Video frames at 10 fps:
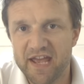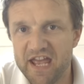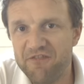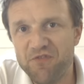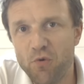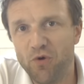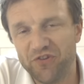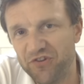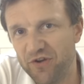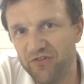If you want
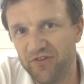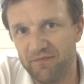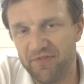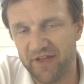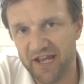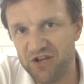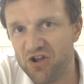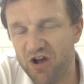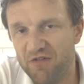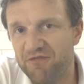to do something and you
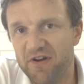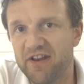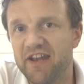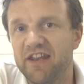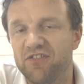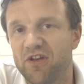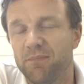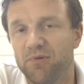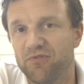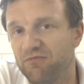can't find any
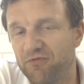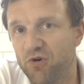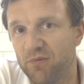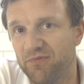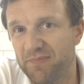examples on forums